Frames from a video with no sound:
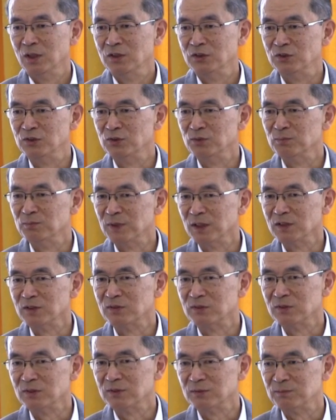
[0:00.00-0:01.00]
to make
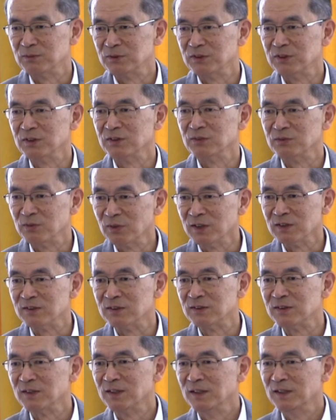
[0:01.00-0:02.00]
Great Britain
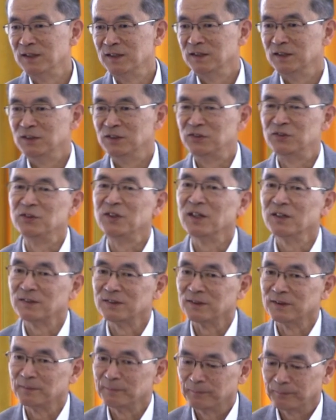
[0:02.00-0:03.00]
great together